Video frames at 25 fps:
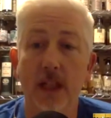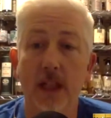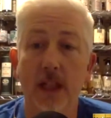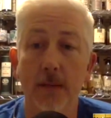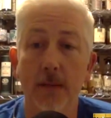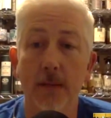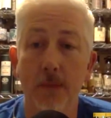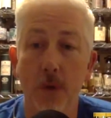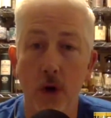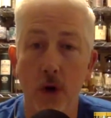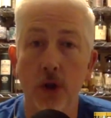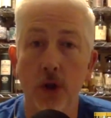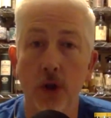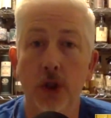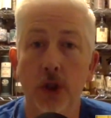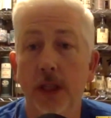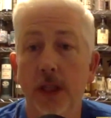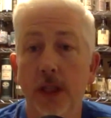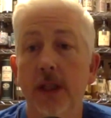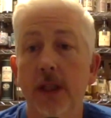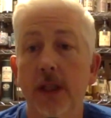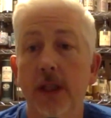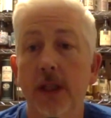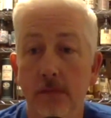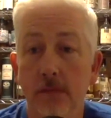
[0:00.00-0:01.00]

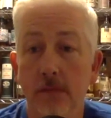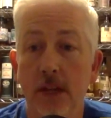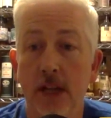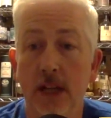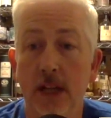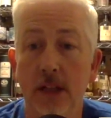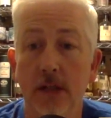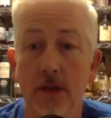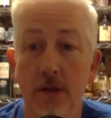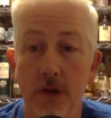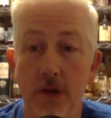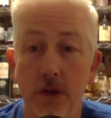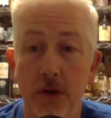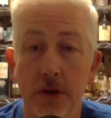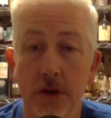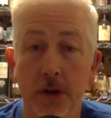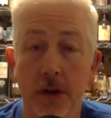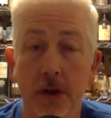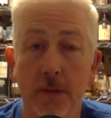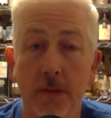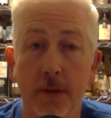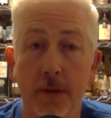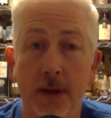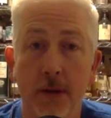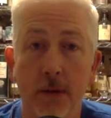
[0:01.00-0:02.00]
Glenmorangie, Nectar d'Or is
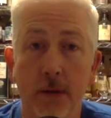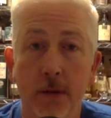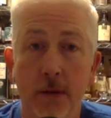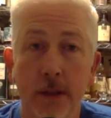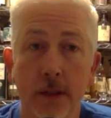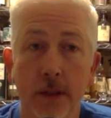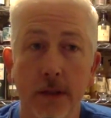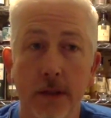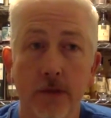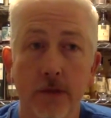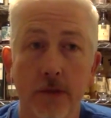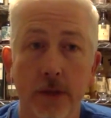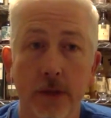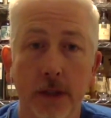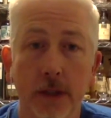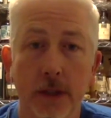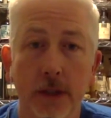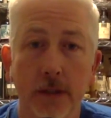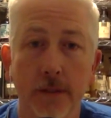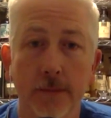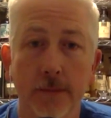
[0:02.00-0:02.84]
not a bad one to drink.